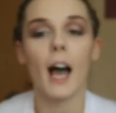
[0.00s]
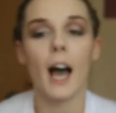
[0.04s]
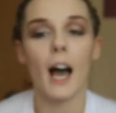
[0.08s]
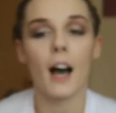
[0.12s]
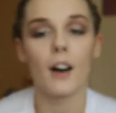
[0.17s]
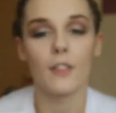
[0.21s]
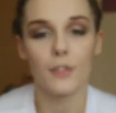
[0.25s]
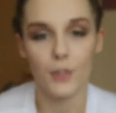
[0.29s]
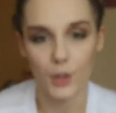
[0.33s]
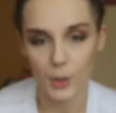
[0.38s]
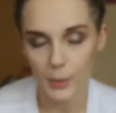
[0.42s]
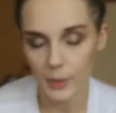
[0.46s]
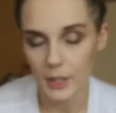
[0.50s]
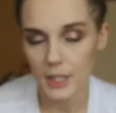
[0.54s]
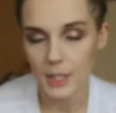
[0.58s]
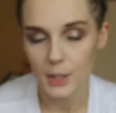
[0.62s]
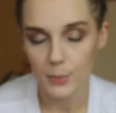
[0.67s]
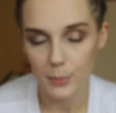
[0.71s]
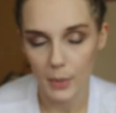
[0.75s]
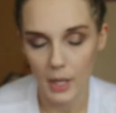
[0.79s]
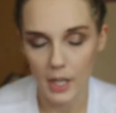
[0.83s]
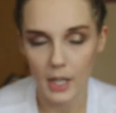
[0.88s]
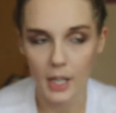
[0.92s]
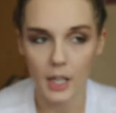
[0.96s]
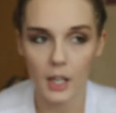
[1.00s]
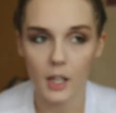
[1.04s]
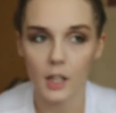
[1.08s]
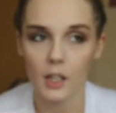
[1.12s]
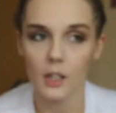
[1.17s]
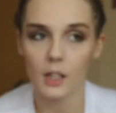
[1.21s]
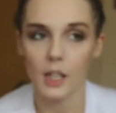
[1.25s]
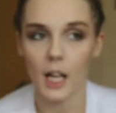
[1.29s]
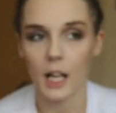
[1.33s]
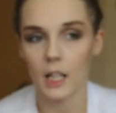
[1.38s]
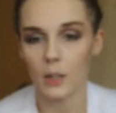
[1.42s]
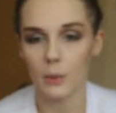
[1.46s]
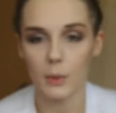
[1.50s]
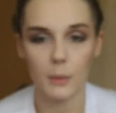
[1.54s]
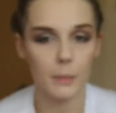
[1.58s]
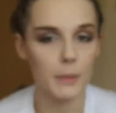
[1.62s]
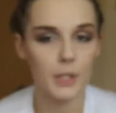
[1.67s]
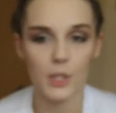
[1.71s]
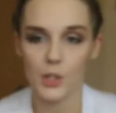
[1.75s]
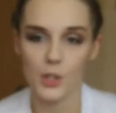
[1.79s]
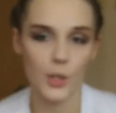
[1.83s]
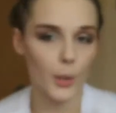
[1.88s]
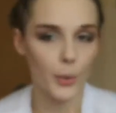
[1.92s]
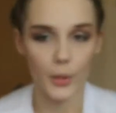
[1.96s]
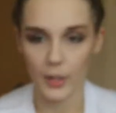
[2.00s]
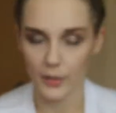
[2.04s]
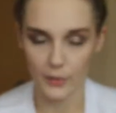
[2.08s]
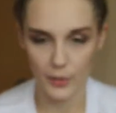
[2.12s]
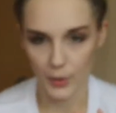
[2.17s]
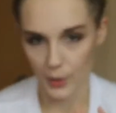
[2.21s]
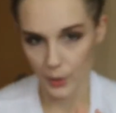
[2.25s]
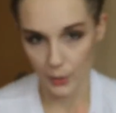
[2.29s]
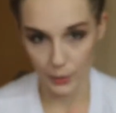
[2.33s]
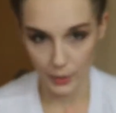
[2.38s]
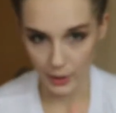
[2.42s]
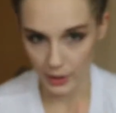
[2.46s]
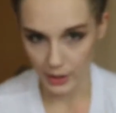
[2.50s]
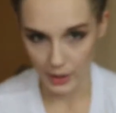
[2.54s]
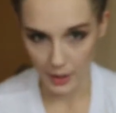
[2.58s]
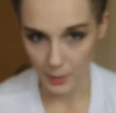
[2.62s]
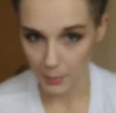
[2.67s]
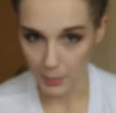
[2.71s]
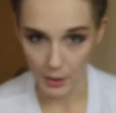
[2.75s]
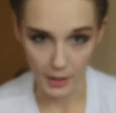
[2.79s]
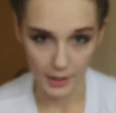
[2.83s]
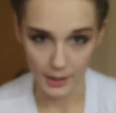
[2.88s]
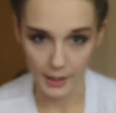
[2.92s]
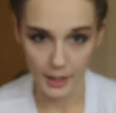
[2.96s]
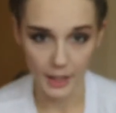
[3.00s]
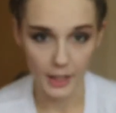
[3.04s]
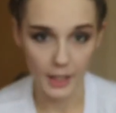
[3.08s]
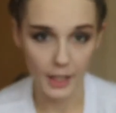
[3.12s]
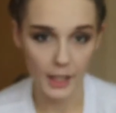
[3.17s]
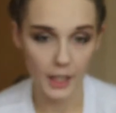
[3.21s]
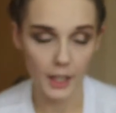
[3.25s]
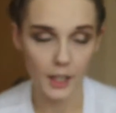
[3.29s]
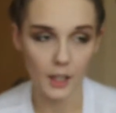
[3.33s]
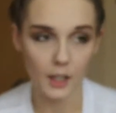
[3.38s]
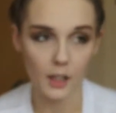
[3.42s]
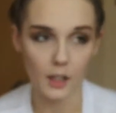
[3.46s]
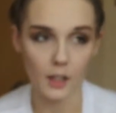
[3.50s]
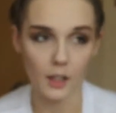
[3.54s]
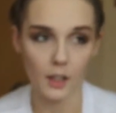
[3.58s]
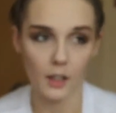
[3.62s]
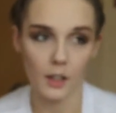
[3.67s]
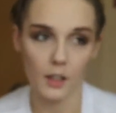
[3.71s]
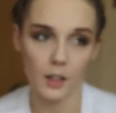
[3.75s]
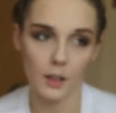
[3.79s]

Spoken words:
At 4 weeks pregnant, a lot of women don't even know that they're pregnant yet.